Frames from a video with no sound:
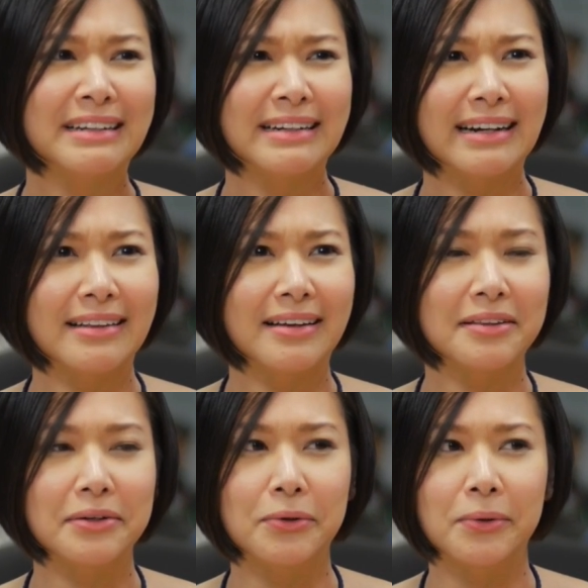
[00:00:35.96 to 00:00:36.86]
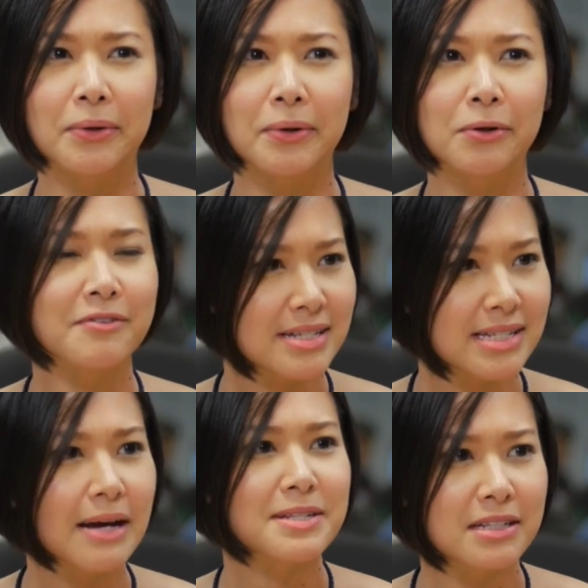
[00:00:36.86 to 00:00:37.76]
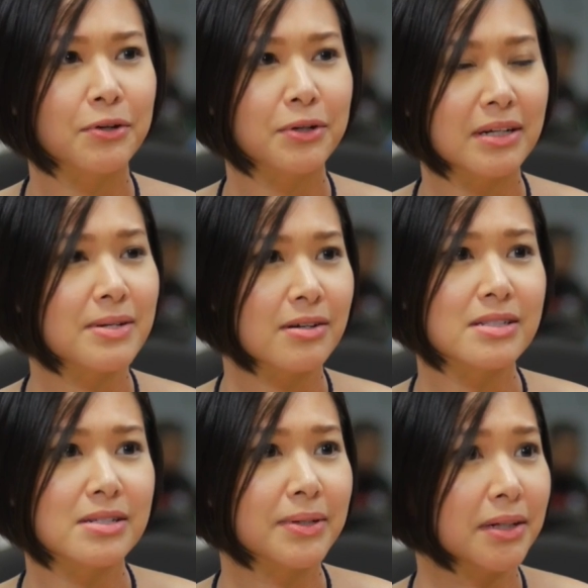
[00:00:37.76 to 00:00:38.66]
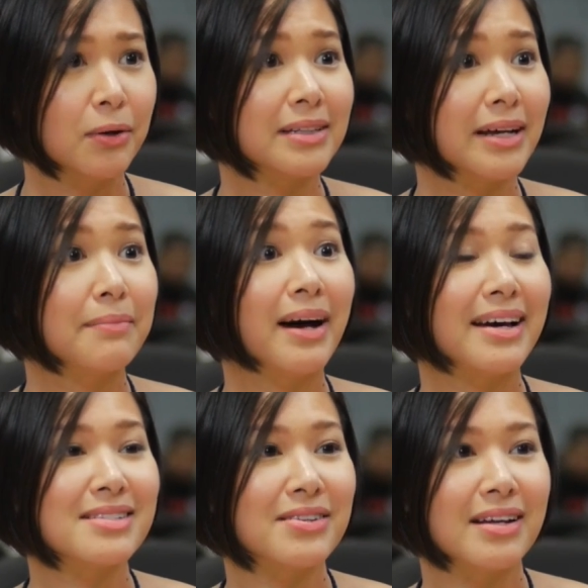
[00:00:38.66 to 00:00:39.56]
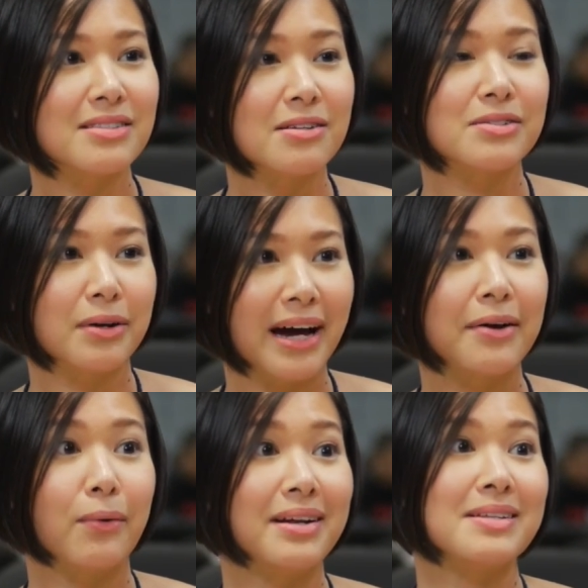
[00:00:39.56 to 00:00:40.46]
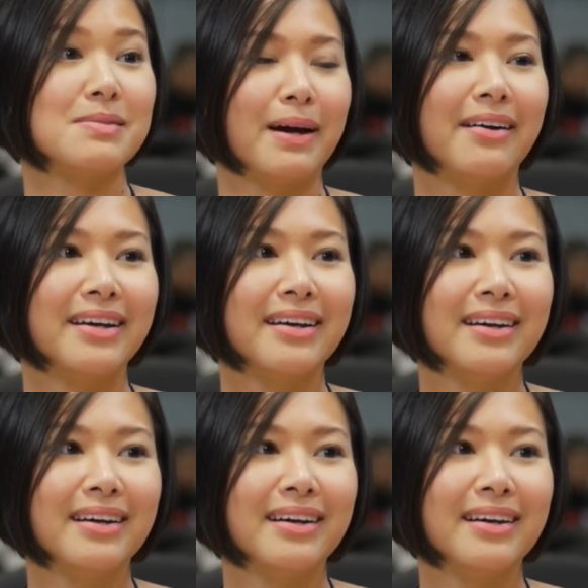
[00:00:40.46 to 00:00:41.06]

I think the overseas absentee voting was also at an all-time high, so that's also quite inspiring.